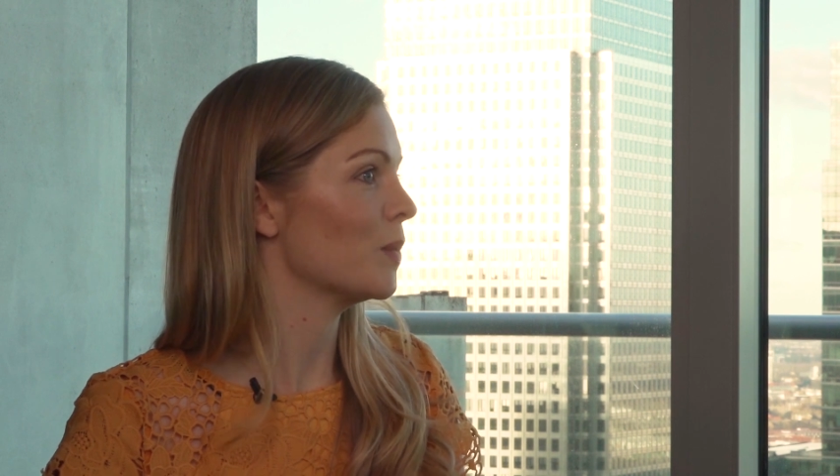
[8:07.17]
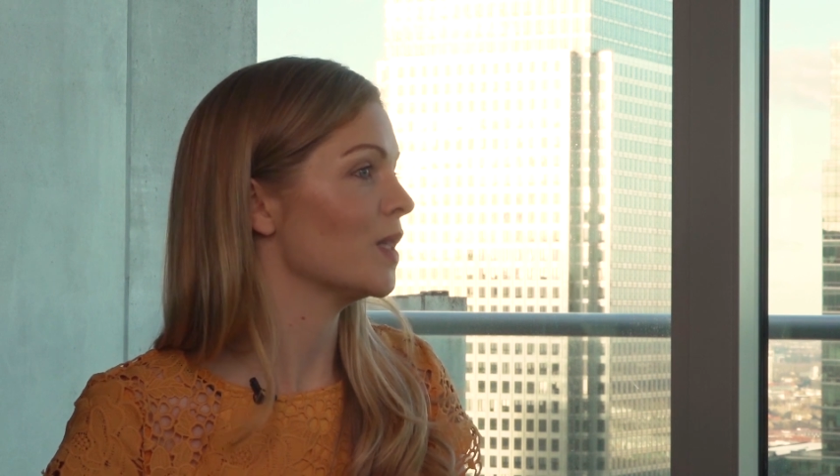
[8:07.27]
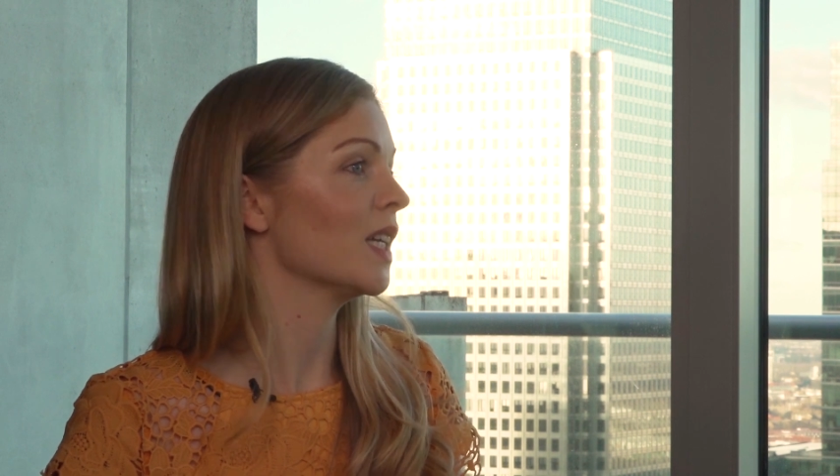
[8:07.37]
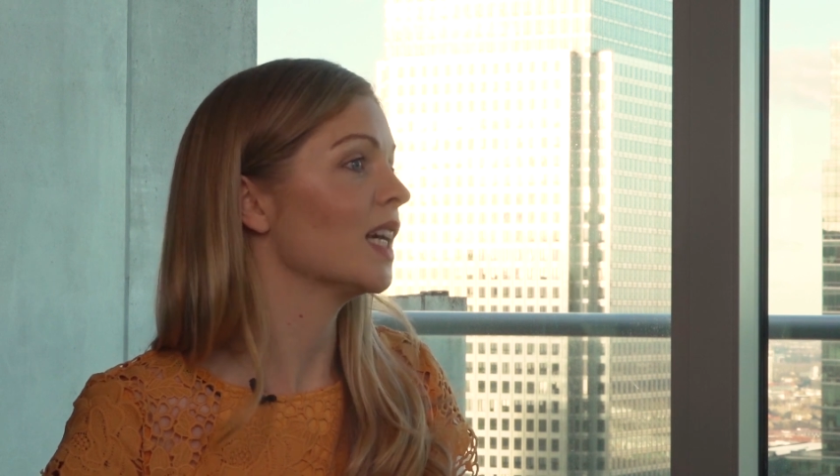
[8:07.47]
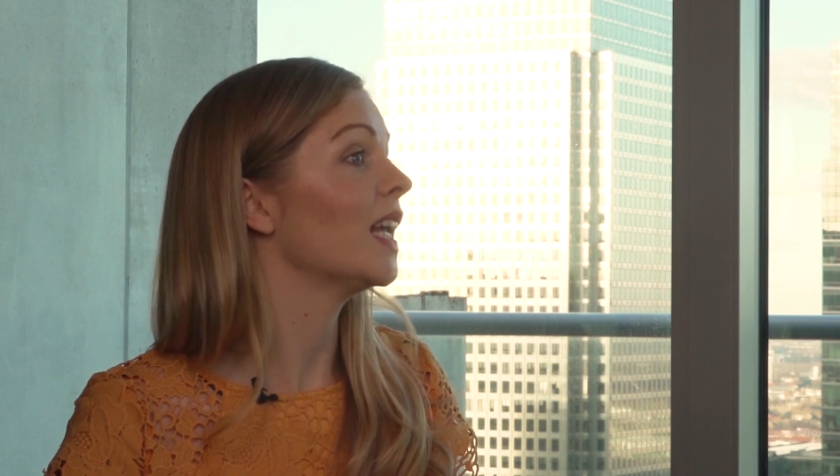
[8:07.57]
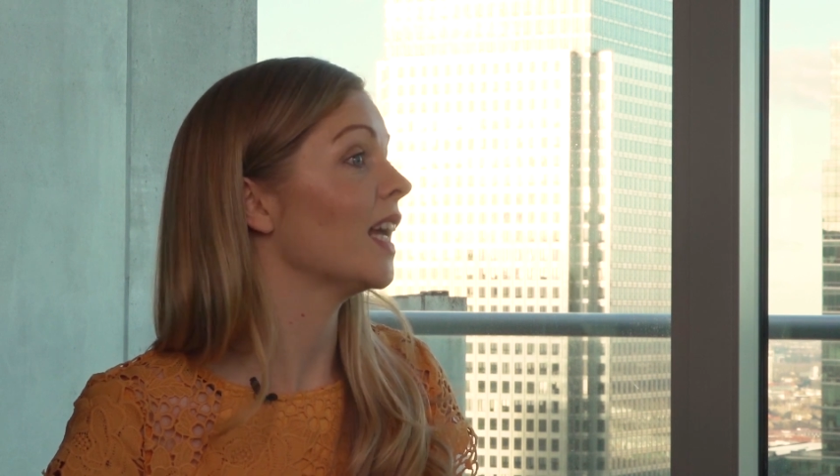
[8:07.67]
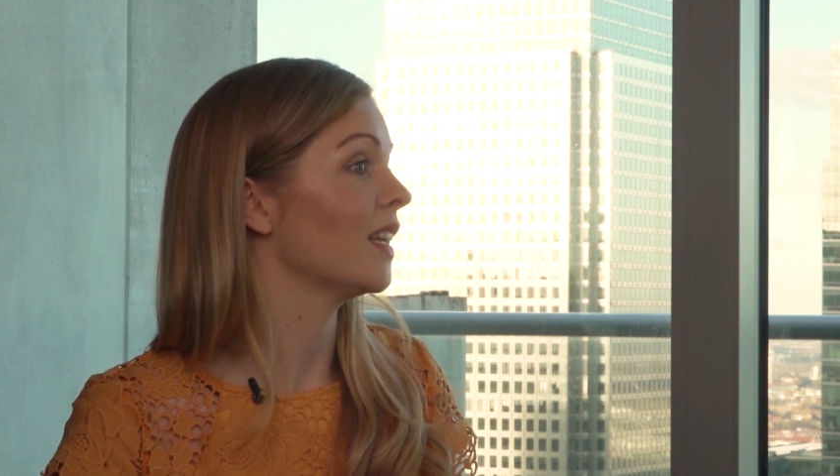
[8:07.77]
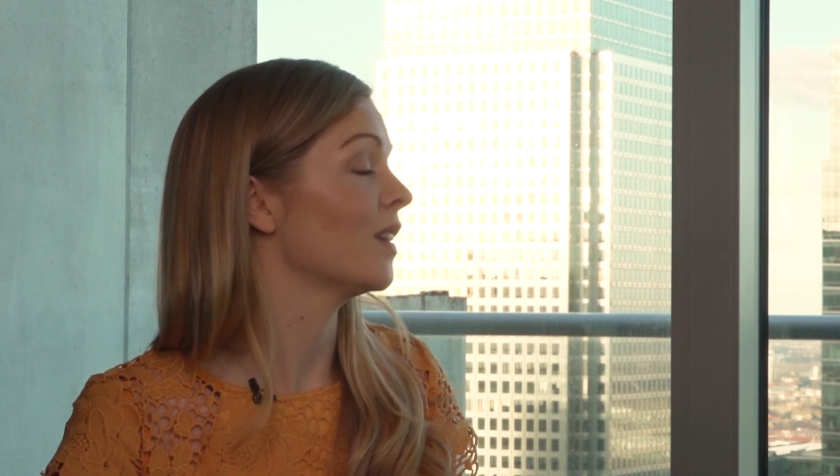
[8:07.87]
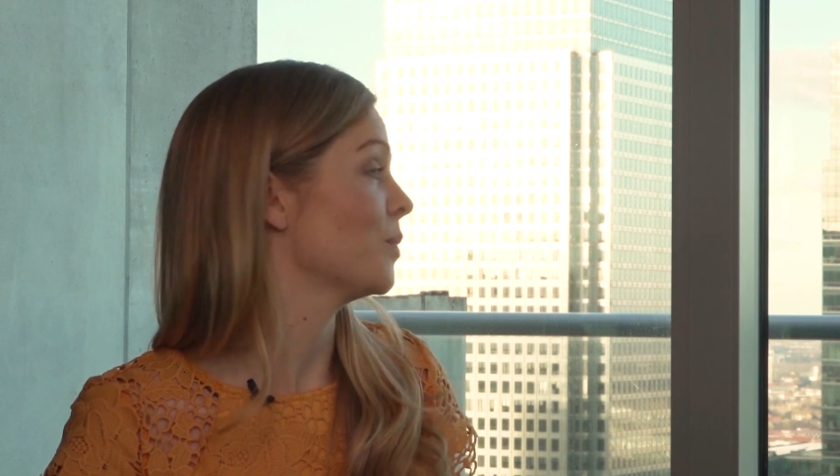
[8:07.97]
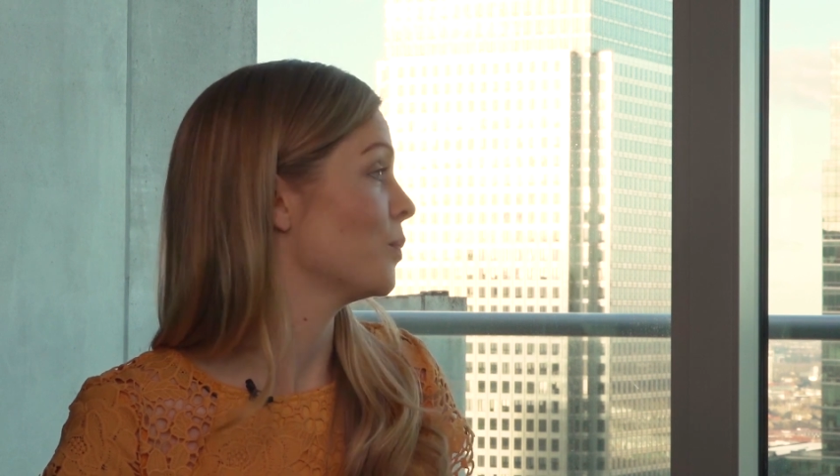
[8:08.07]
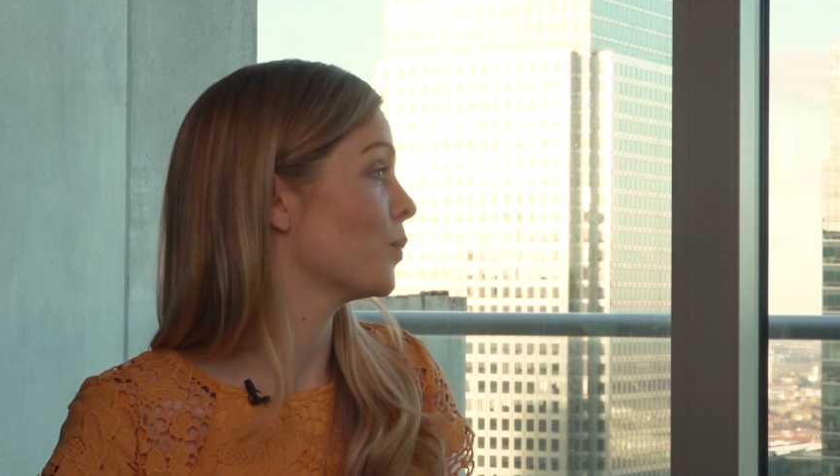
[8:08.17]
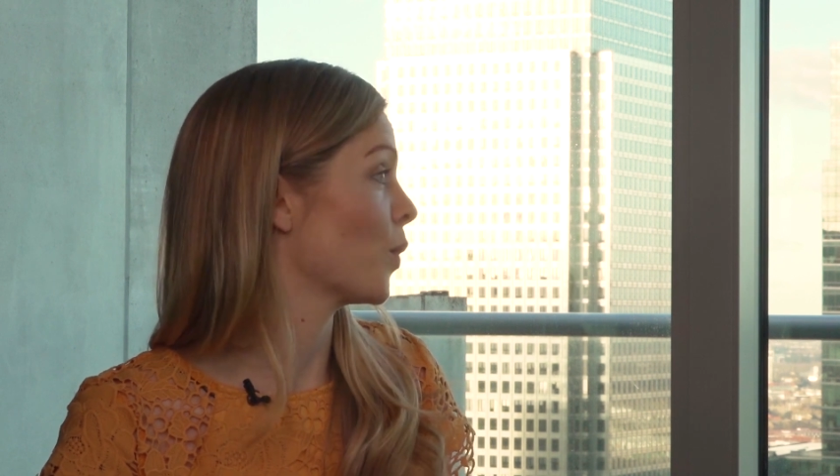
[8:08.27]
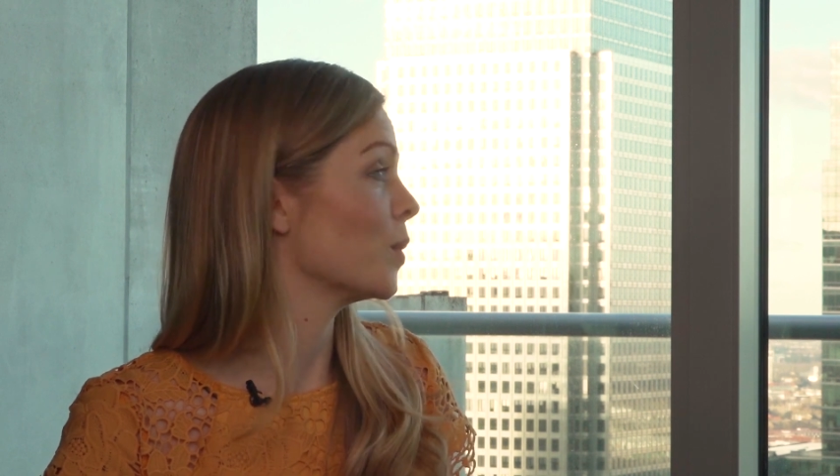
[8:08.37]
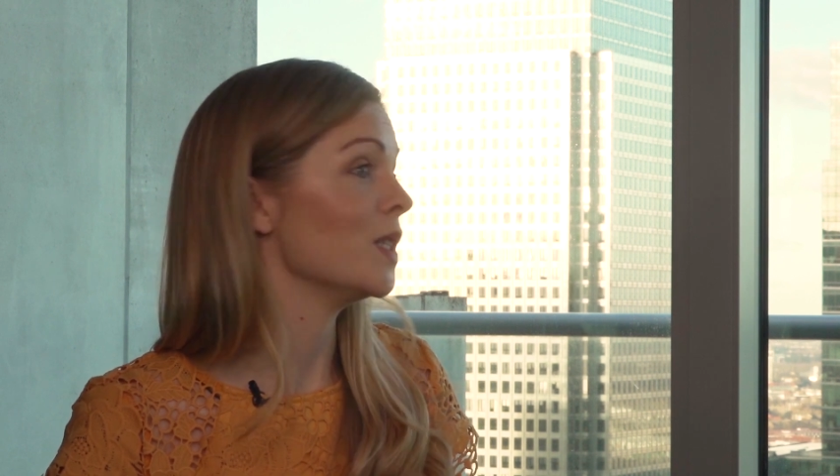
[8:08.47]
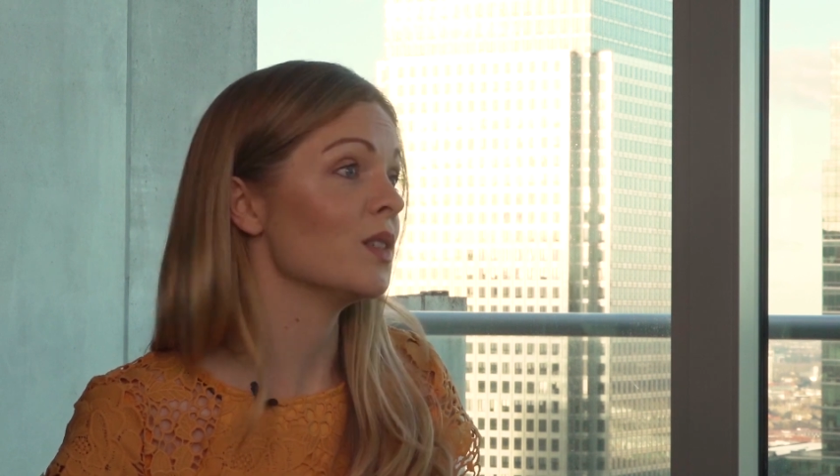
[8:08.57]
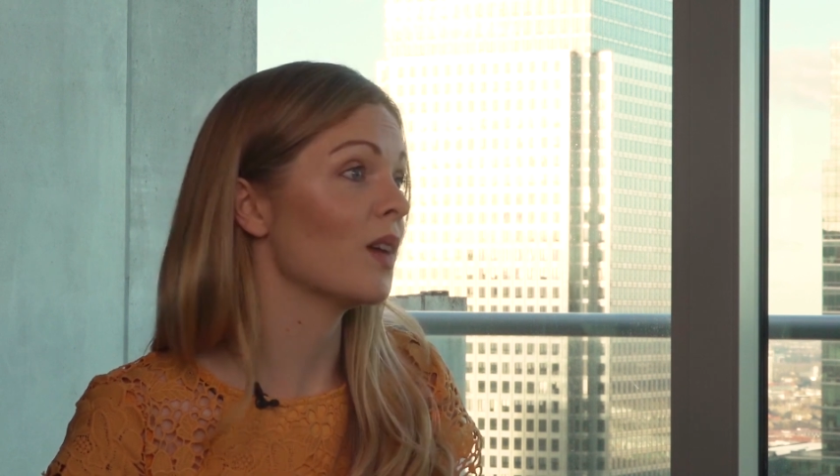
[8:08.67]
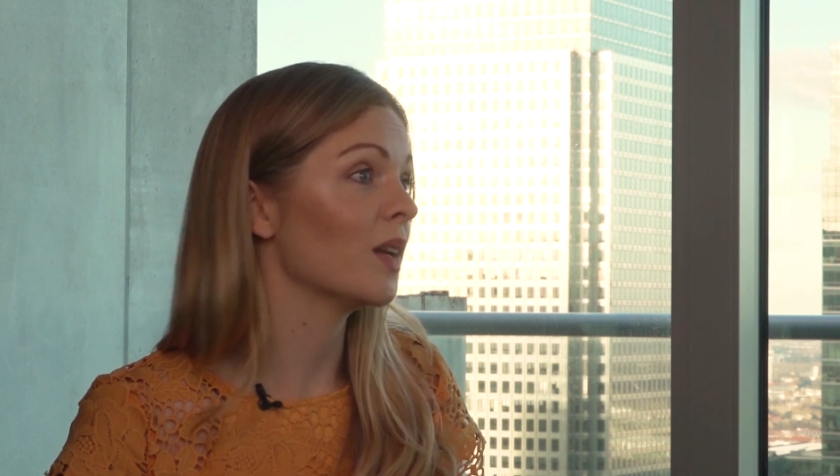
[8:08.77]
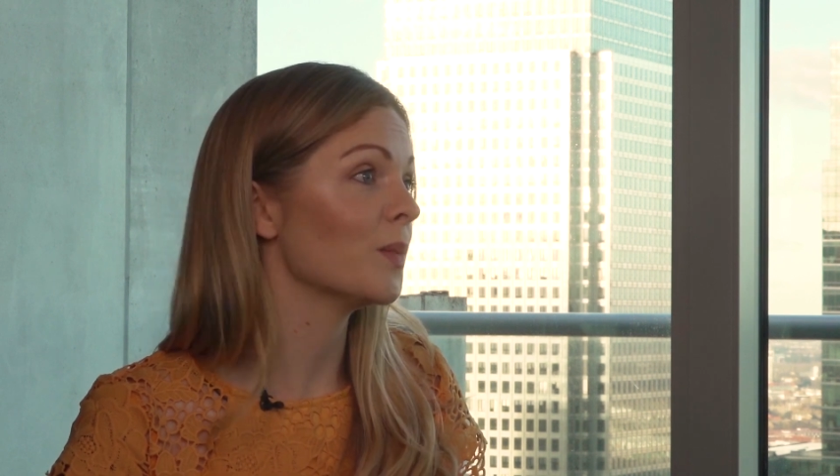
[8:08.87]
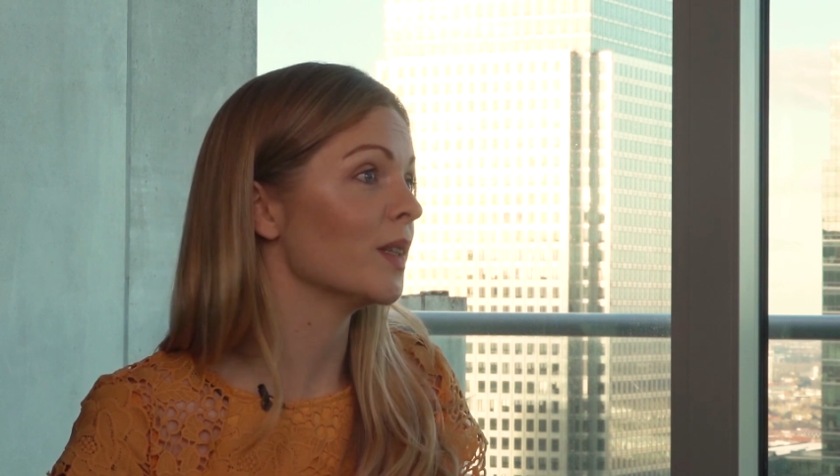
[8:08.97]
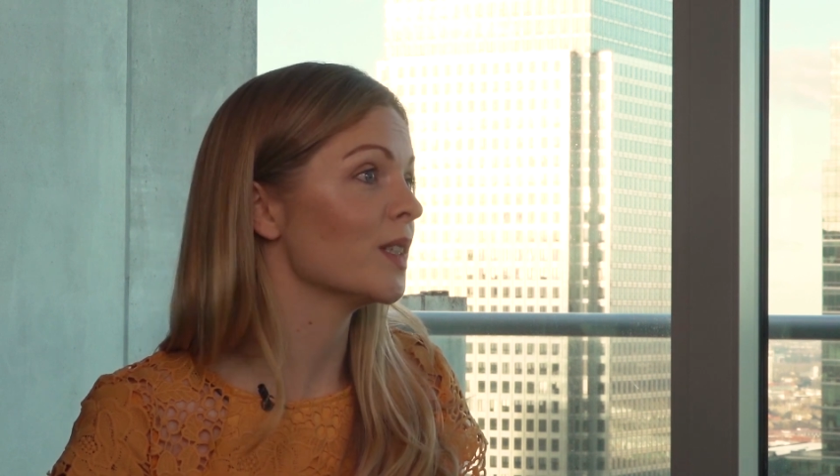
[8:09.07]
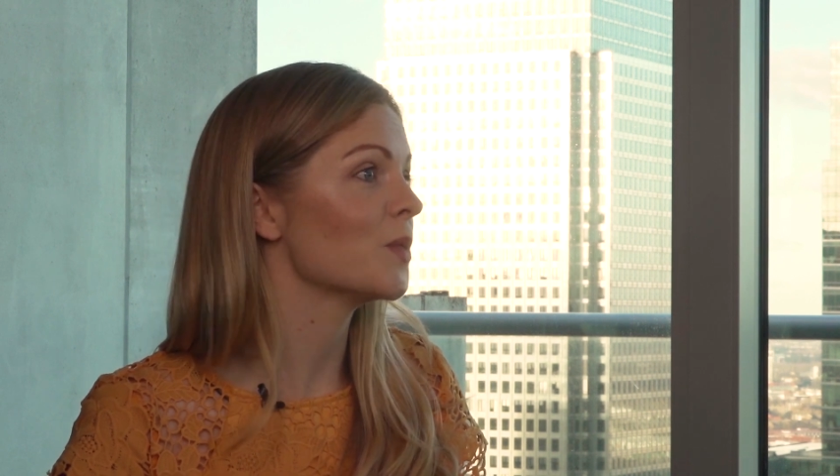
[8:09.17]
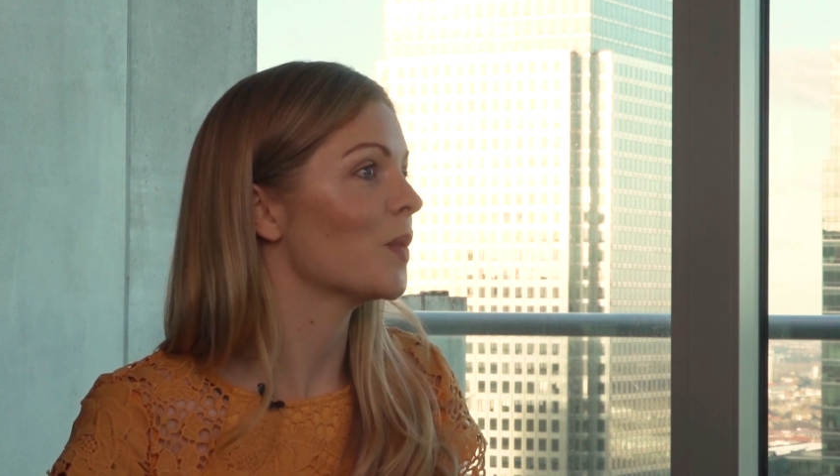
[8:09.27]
particularly in property development.